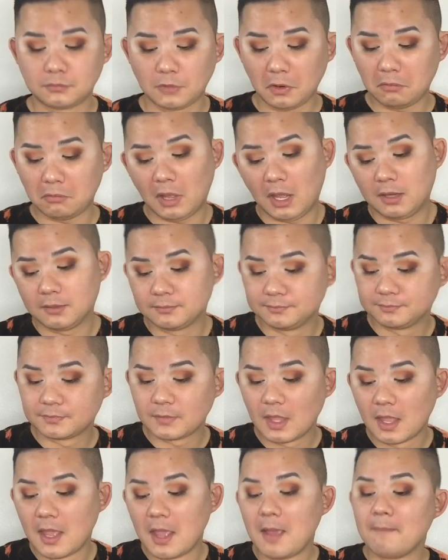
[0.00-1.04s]
Okay,
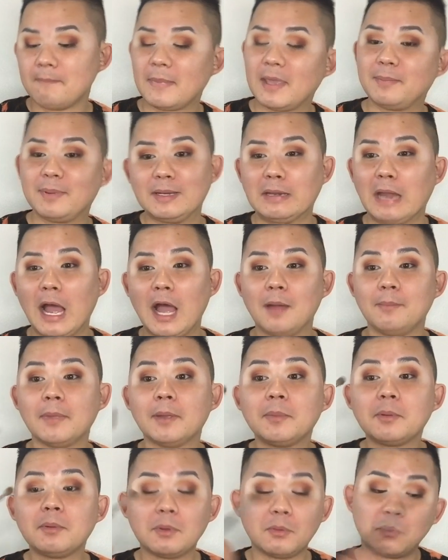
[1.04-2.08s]
maybe not,
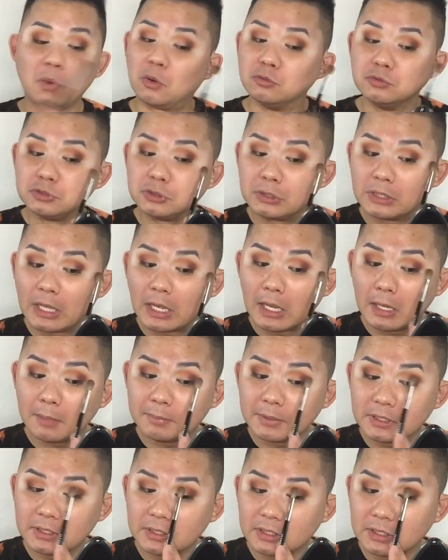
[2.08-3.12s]
maybe we won't do that
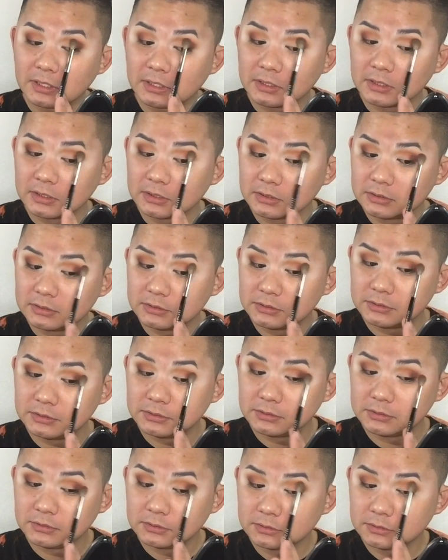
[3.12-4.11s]
because